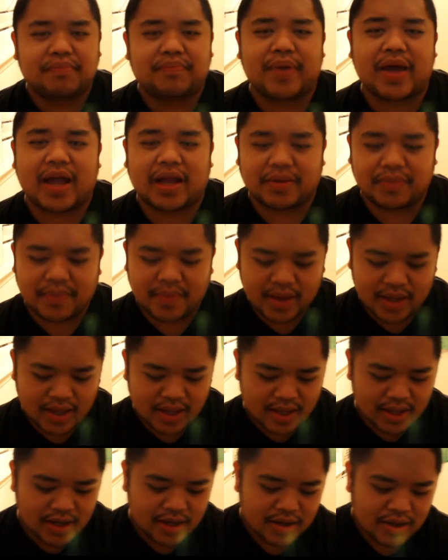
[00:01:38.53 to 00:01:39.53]

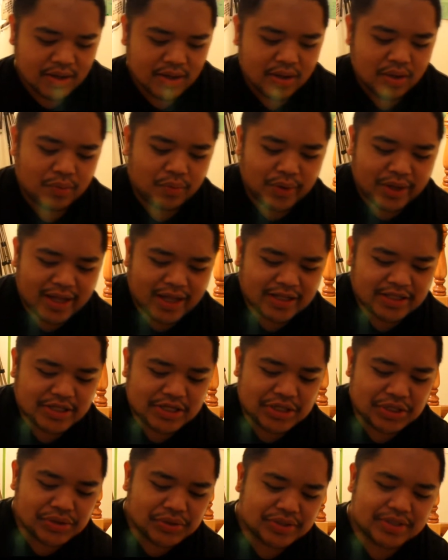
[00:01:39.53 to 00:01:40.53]
Pac-Man. We got
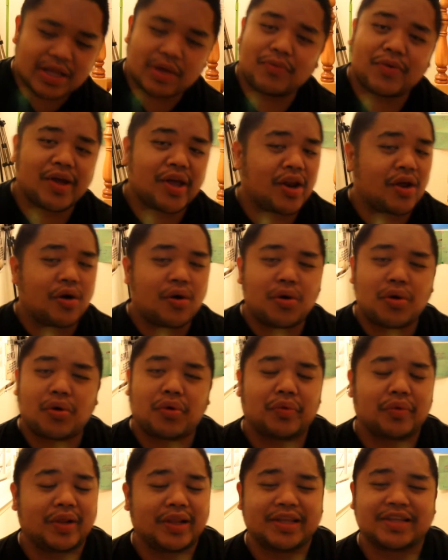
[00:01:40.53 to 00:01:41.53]
Tuesday. We got a
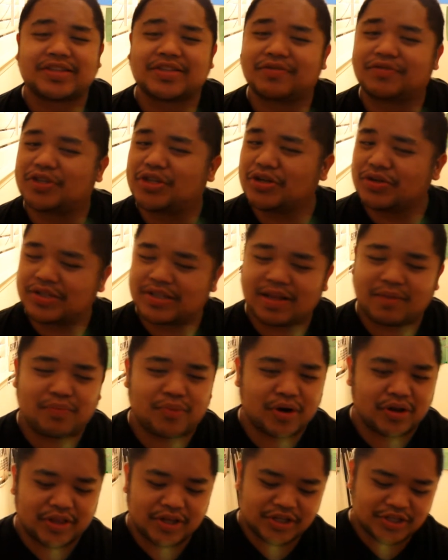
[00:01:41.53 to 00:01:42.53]
whole list of Tuesday
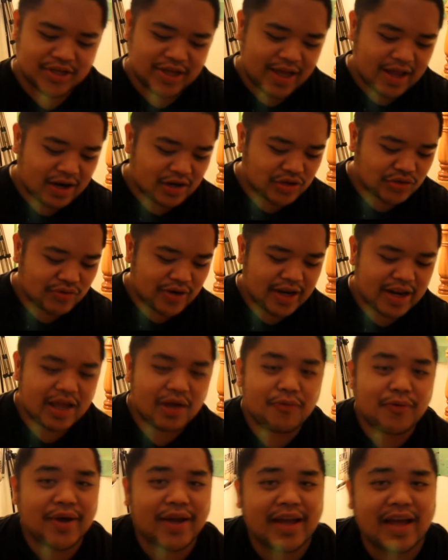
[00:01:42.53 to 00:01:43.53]
birthday shoutouts right
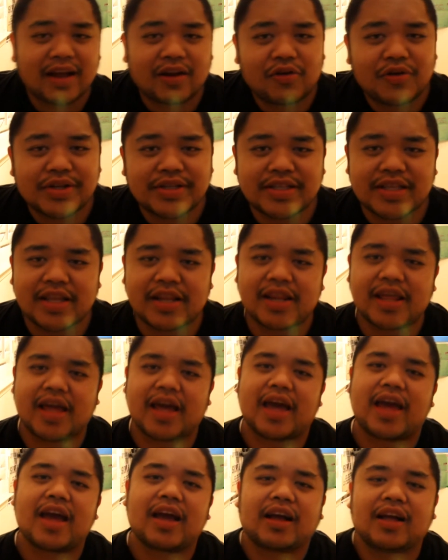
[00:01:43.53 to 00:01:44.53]
now. We got
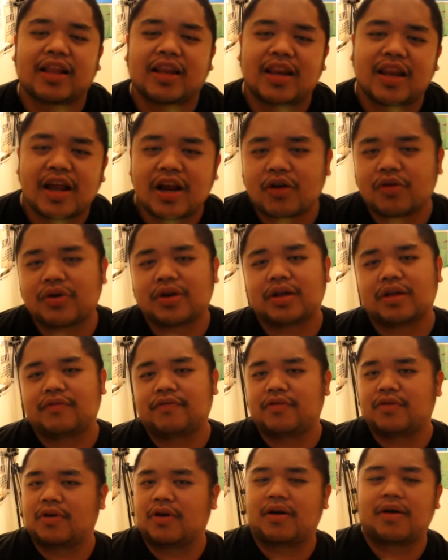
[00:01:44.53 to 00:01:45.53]
Christina Aguilera.
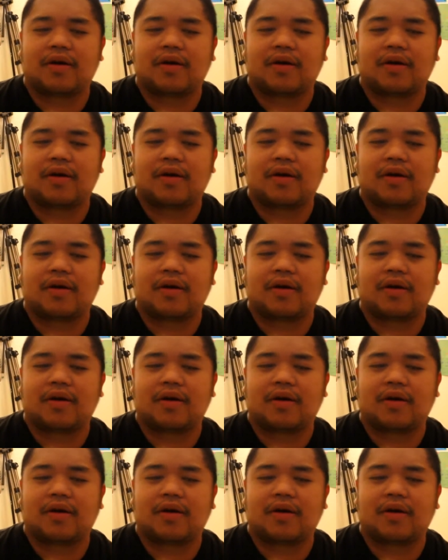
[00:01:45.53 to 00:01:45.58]
If